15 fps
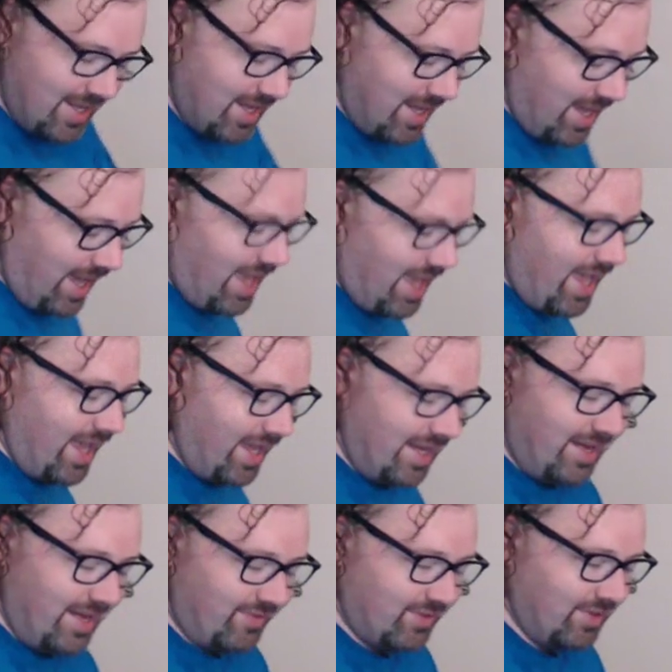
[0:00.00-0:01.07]
I
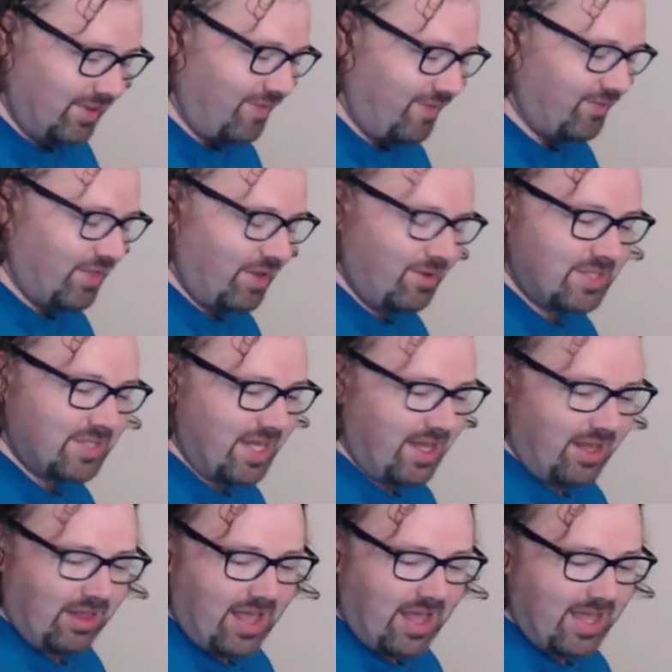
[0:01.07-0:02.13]
never left the hotel.
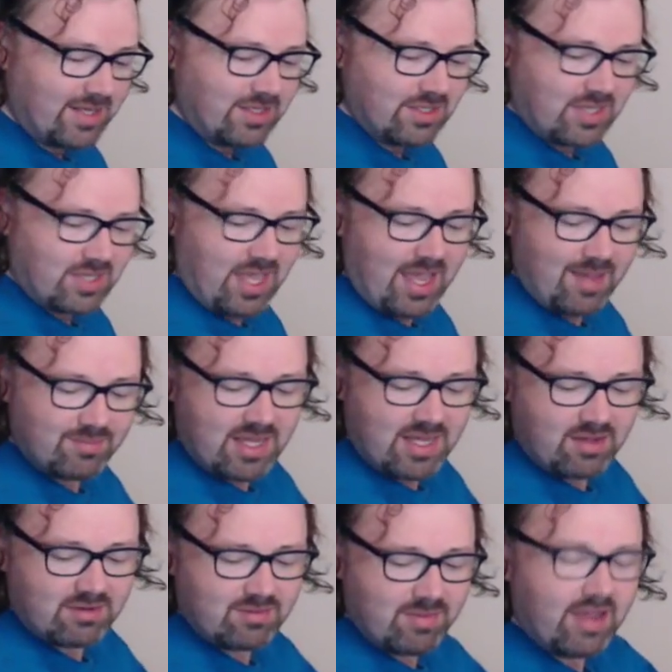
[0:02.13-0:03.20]
I just camped out
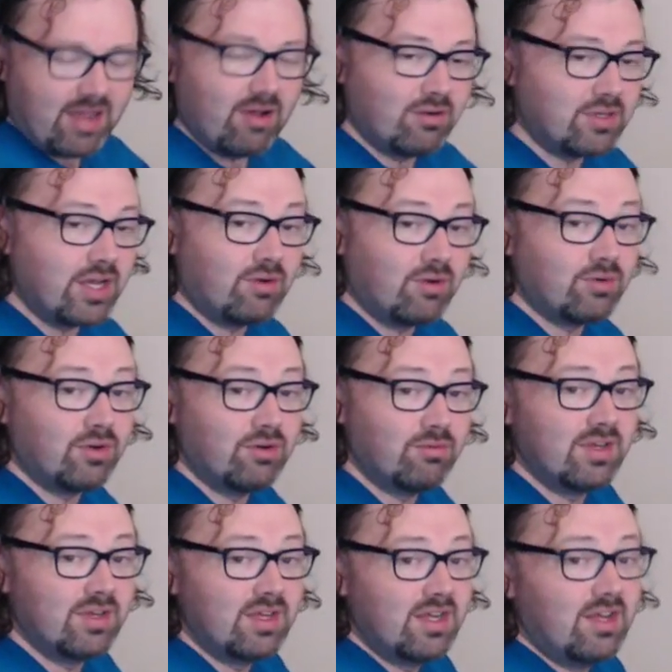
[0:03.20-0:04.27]
in my hotel room
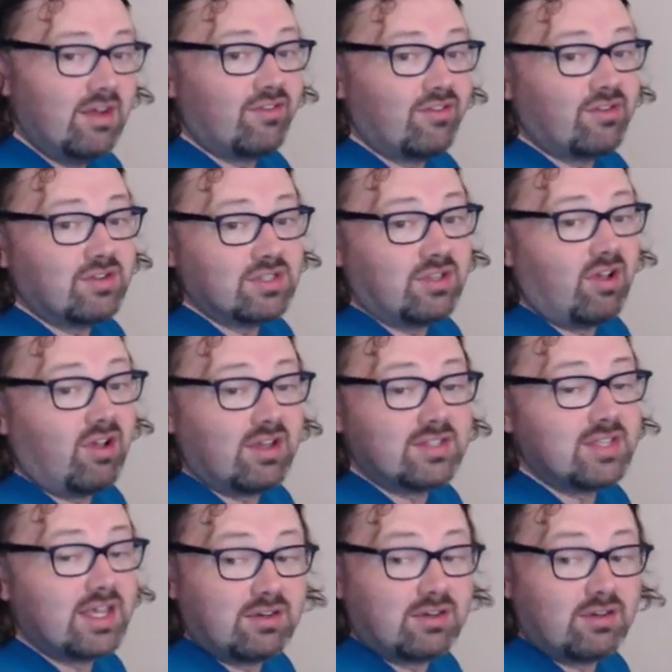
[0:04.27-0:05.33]
for as long as I
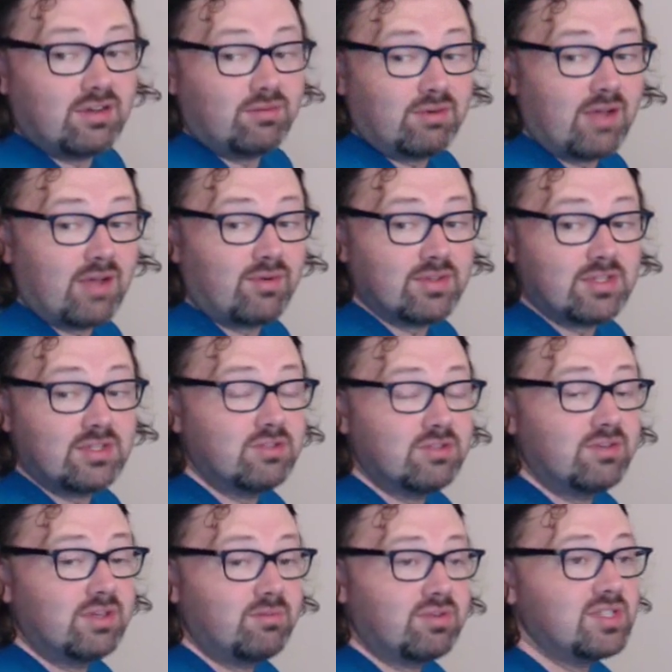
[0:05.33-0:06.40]
could when I wasn't
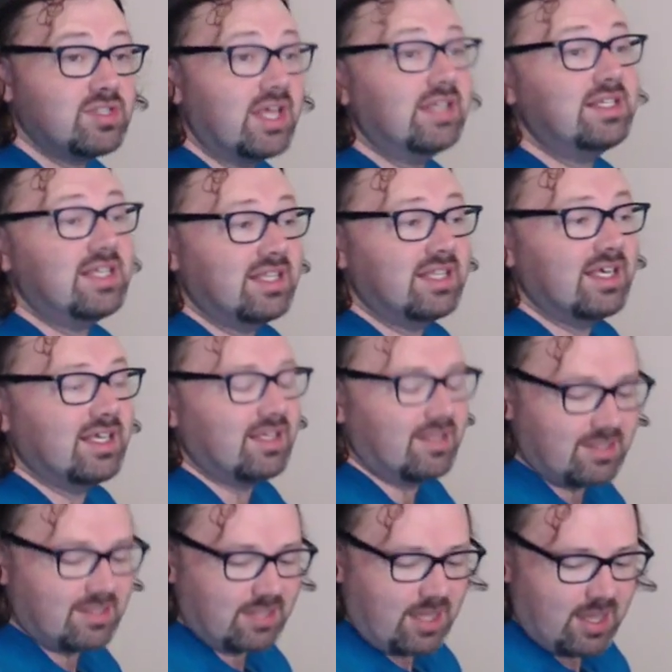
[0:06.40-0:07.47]
doing presenty
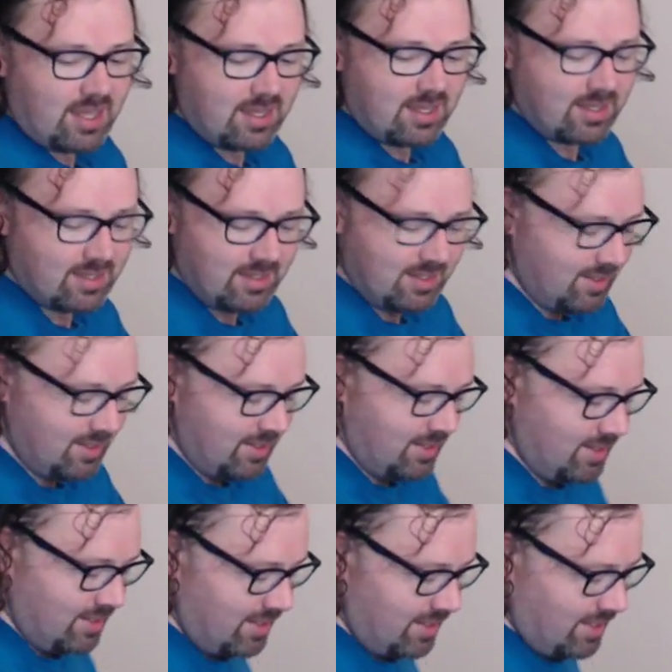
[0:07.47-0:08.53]
things.
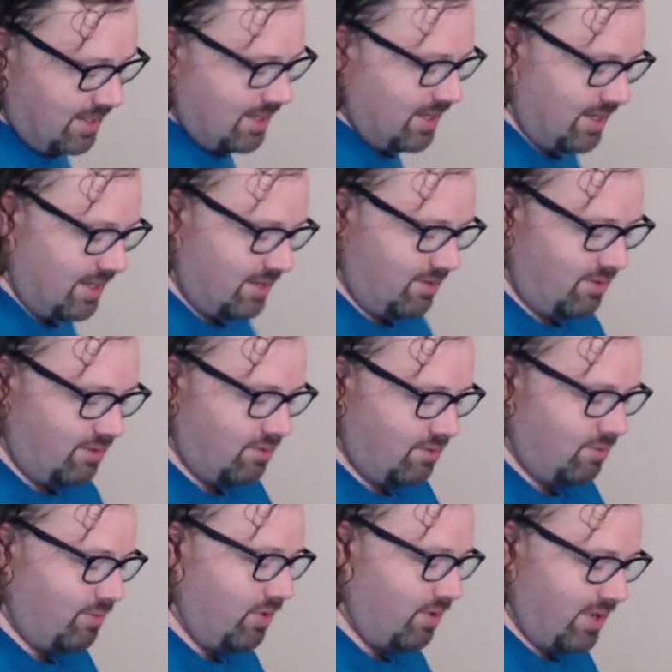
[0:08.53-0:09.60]
And oh
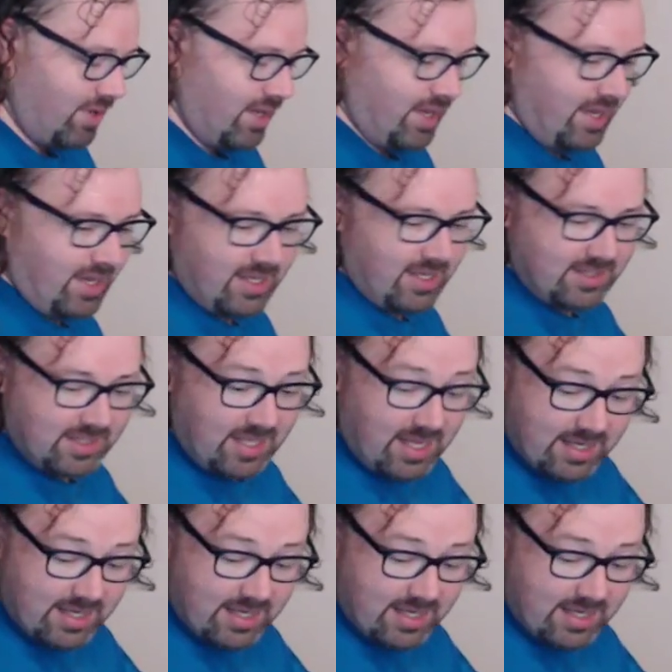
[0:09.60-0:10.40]
boy, did I